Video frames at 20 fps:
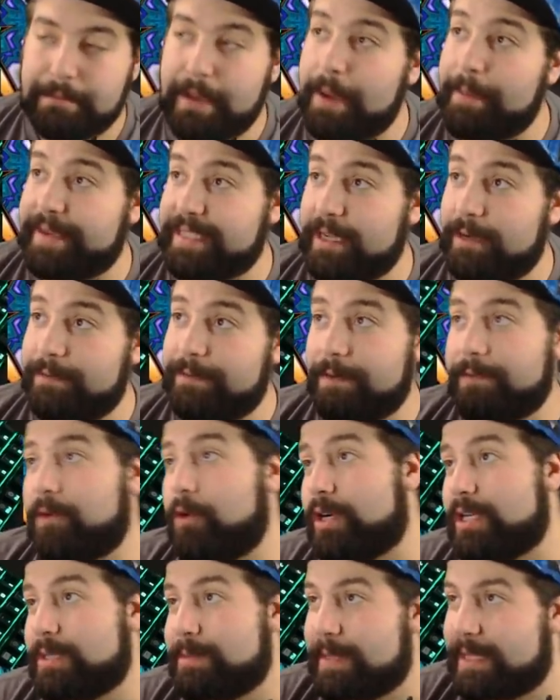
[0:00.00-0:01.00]
By myself, of
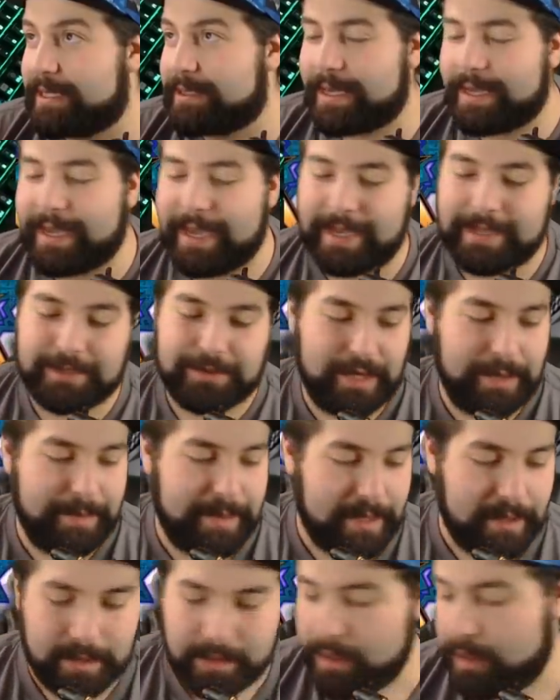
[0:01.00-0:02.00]
course, because I can't stream
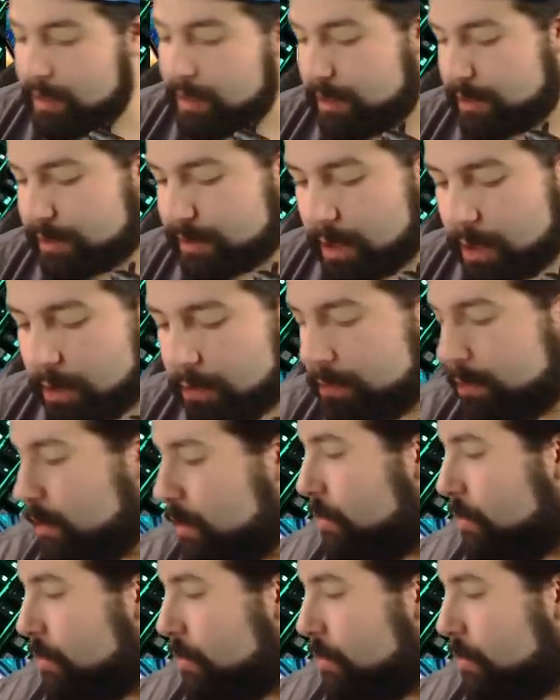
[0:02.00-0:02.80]
it. So